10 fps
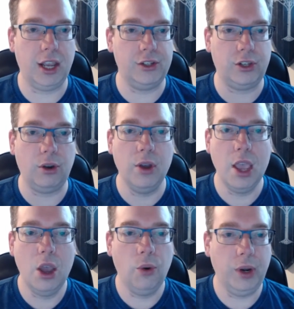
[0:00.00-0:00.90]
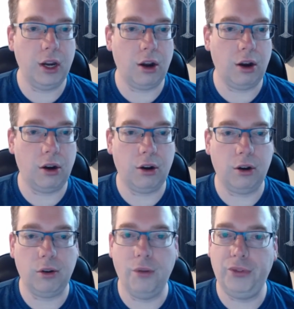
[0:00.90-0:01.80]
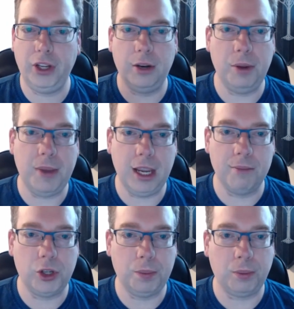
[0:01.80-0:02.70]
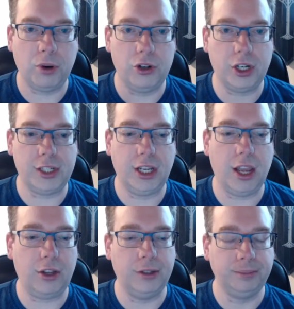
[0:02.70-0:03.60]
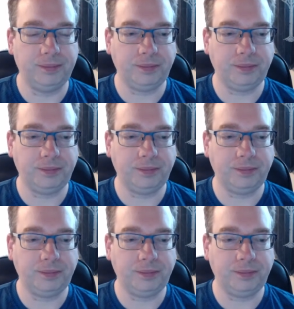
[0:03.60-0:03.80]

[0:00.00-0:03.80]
And so we are hopefully going to be making multiple projects together.